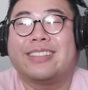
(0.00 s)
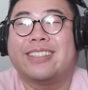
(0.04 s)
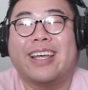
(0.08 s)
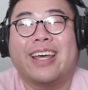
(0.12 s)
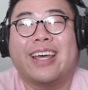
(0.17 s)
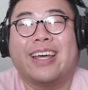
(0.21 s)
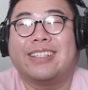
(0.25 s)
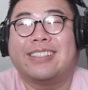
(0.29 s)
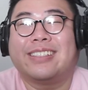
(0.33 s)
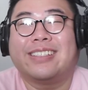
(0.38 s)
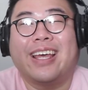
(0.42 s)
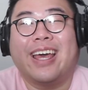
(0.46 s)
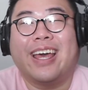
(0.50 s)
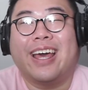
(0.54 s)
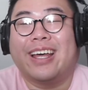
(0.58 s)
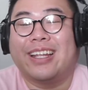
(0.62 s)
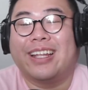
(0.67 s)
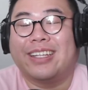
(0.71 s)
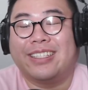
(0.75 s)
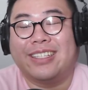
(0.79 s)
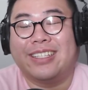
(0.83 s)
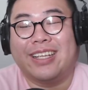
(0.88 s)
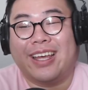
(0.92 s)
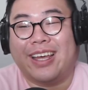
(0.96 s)
Dad.
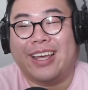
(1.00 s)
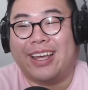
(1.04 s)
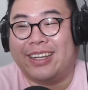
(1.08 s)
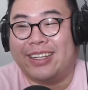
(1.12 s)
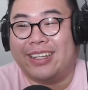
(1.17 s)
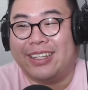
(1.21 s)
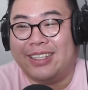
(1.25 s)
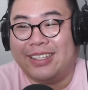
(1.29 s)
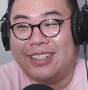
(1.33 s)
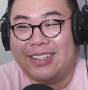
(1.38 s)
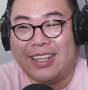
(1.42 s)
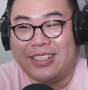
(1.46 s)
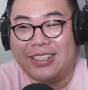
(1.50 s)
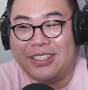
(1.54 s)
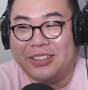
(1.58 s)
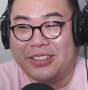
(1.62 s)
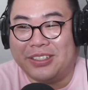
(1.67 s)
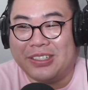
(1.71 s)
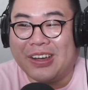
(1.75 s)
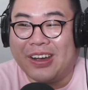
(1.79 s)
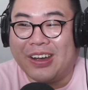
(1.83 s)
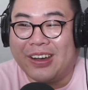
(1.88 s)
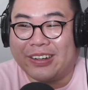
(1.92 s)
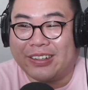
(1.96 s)
That's
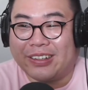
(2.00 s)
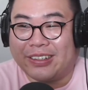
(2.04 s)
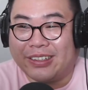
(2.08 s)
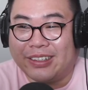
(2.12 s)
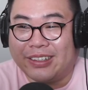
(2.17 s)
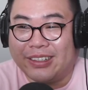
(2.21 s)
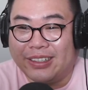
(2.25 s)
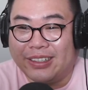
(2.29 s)
your daughter.